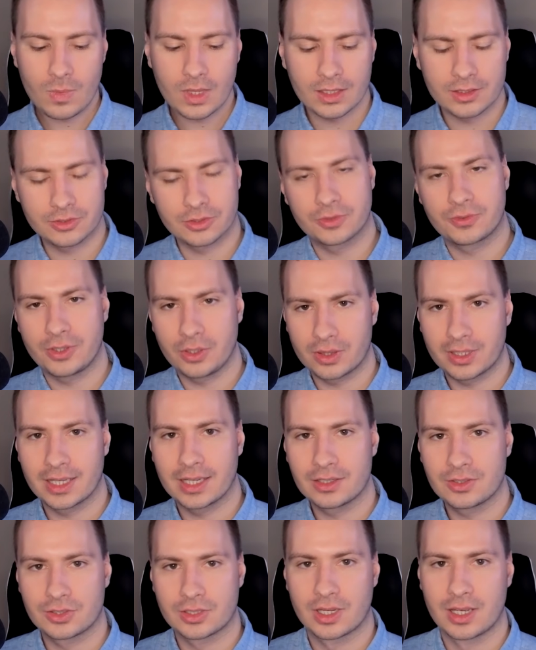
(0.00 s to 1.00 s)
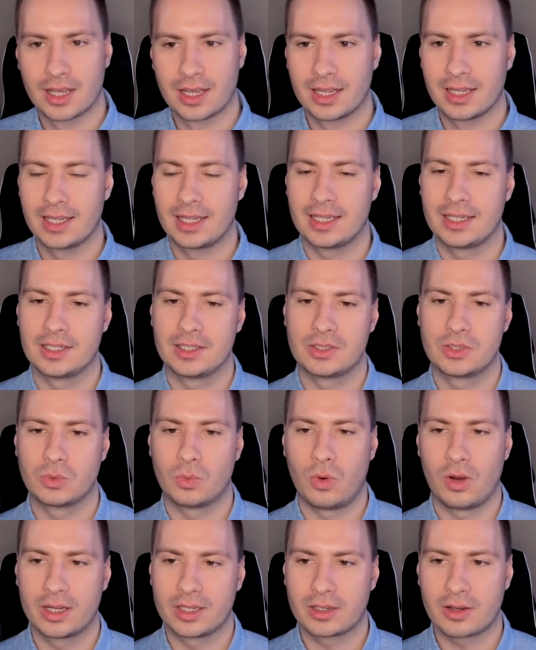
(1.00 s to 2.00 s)
There's a few things. Is
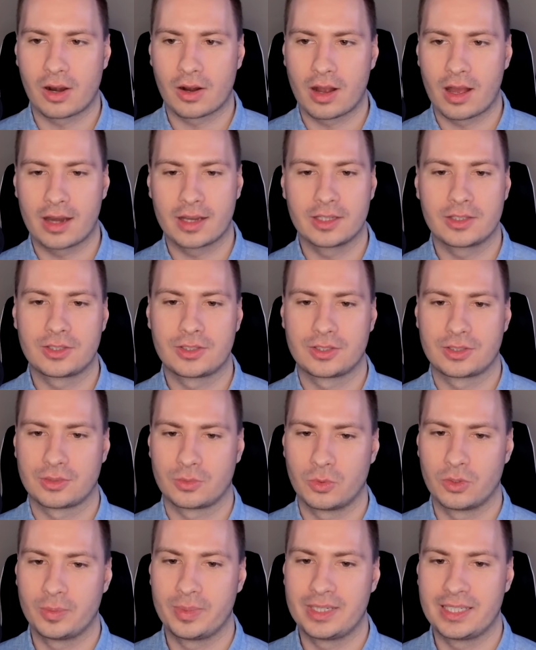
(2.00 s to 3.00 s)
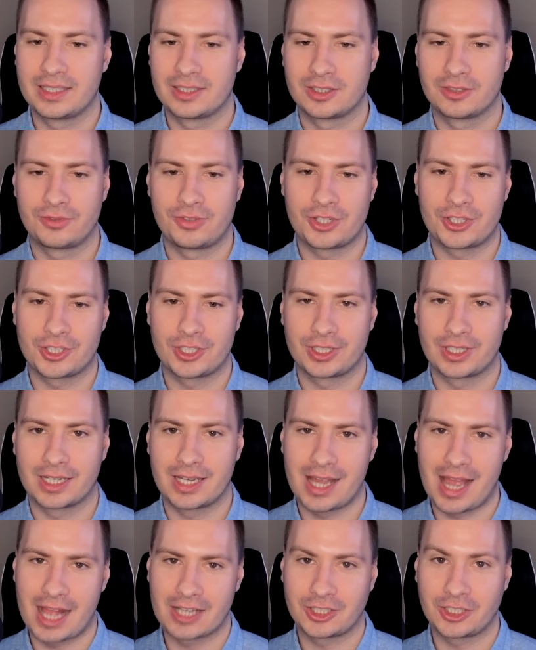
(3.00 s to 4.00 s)
one, our audits would be insufficient to
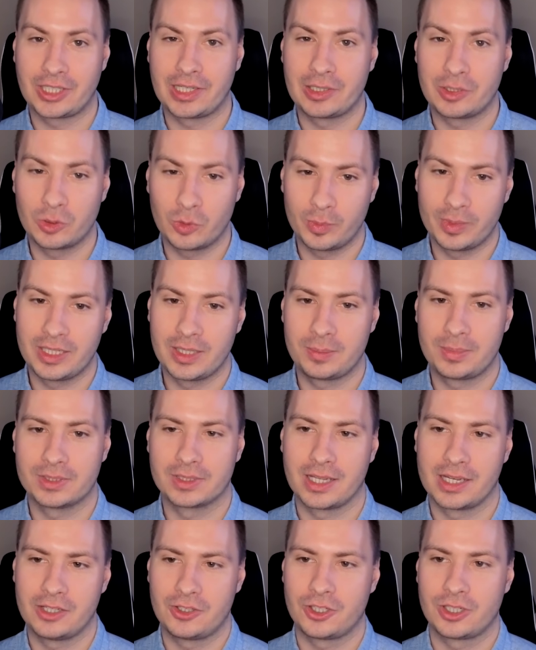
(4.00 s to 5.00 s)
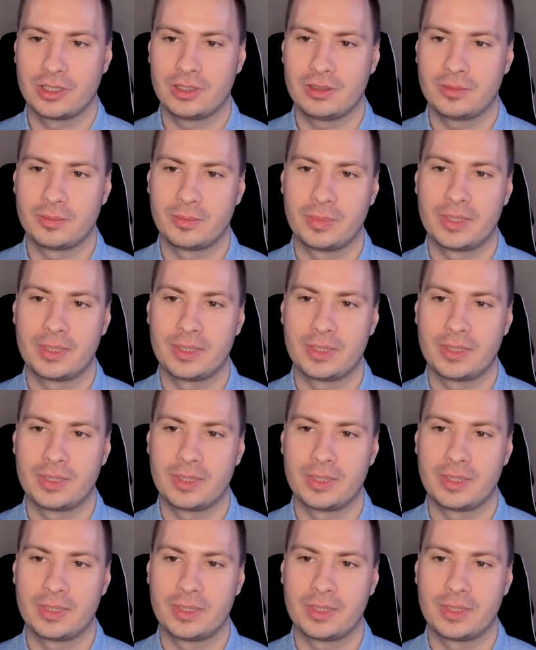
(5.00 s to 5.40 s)
catch digital manipulation,